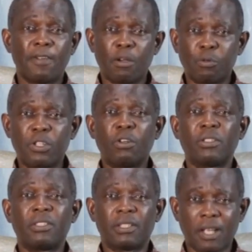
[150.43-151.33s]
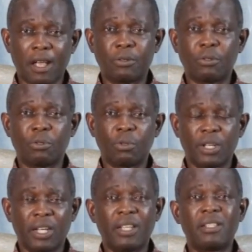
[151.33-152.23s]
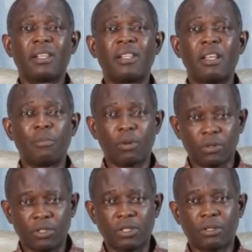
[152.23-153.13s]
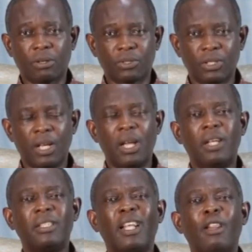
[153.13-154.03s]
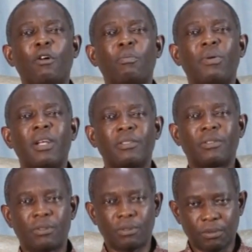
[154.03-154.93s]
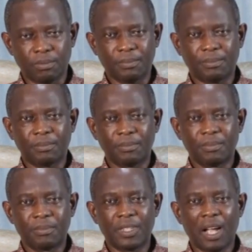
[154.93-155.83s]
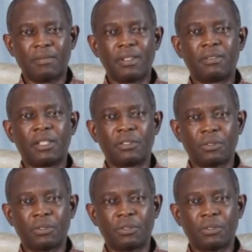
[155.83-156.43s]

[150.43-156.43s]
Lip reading: fear will not deter you. In the name of Jesus, the Lord bless you. Have a great